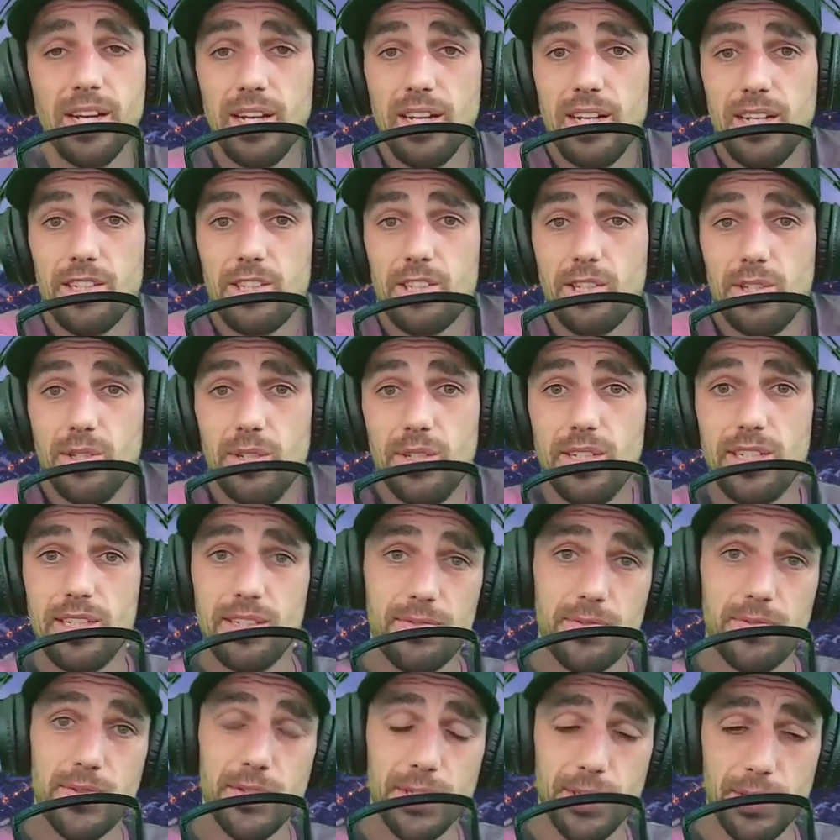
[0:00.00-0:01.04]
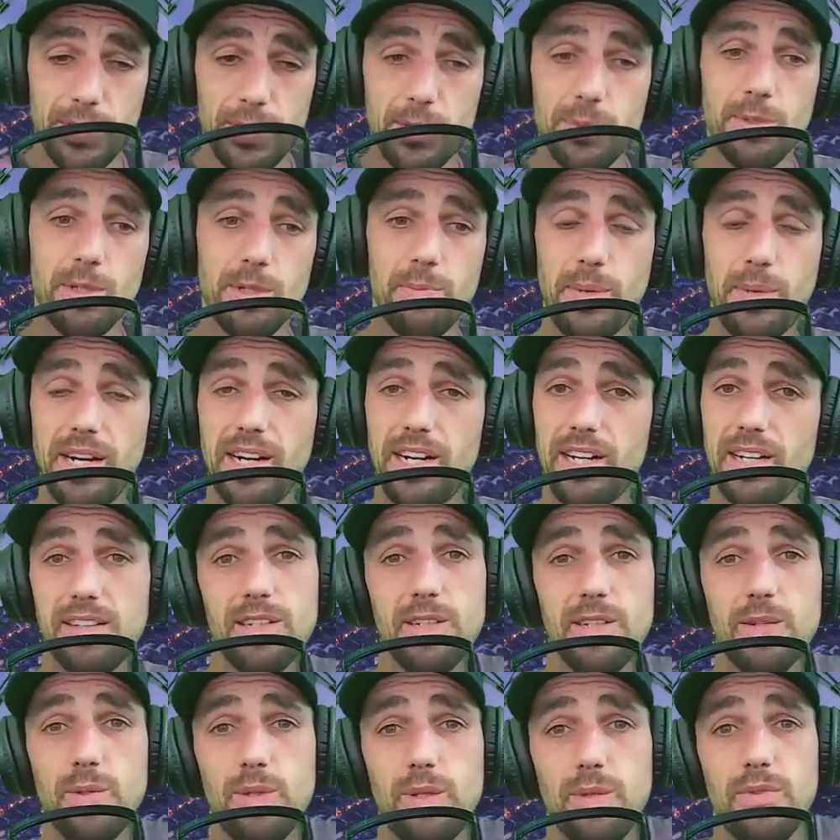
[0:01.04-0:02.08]
you know, I have to do my part and
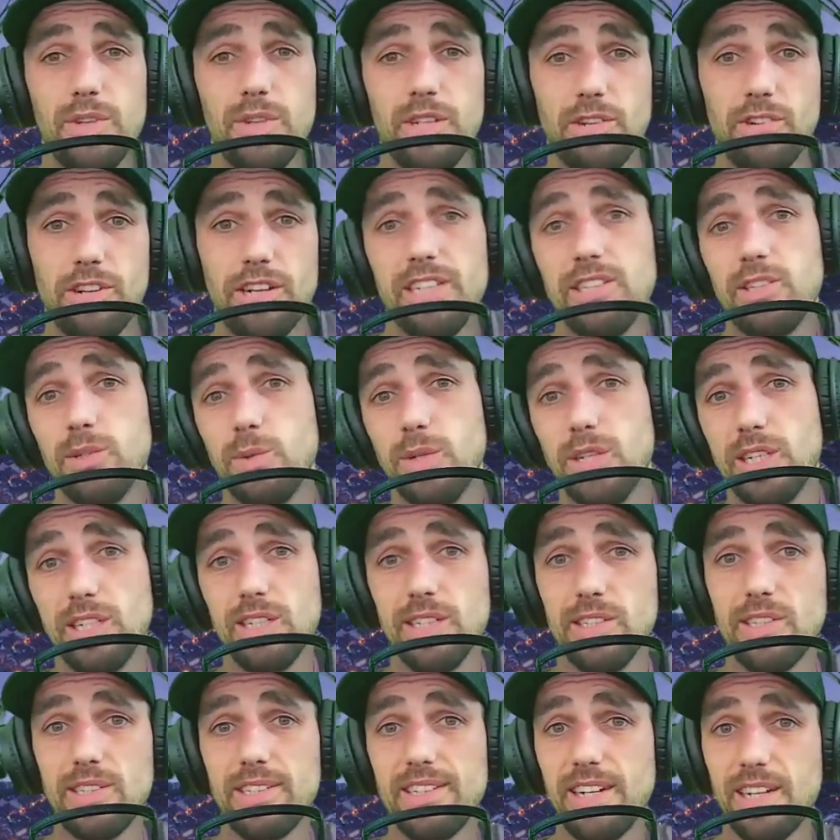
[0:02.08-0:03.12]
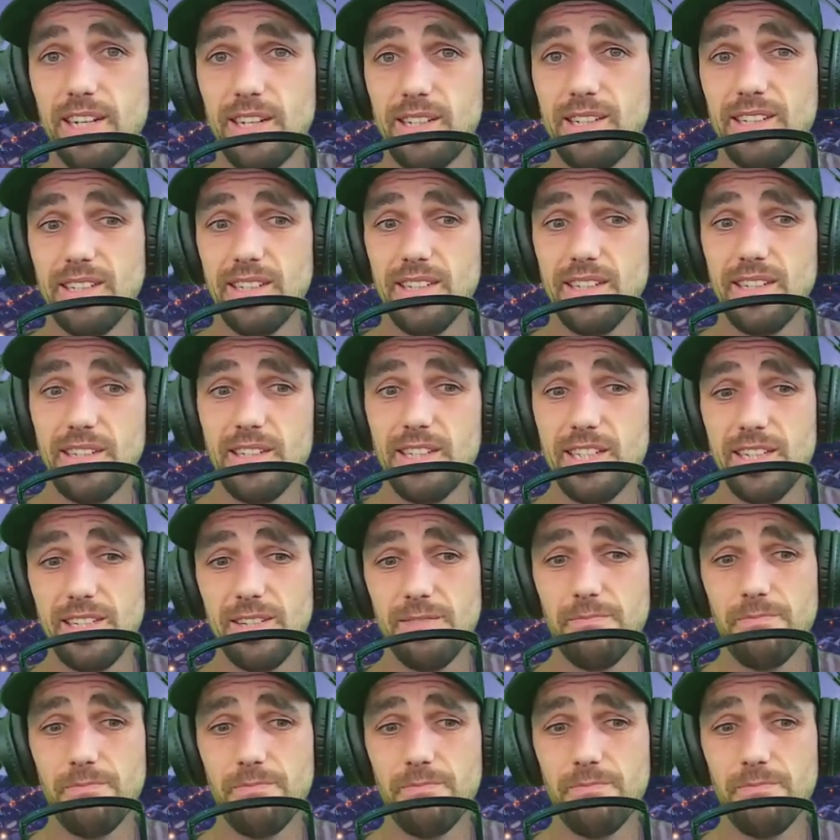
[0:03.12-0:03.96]
hopefully raise awareness there to, to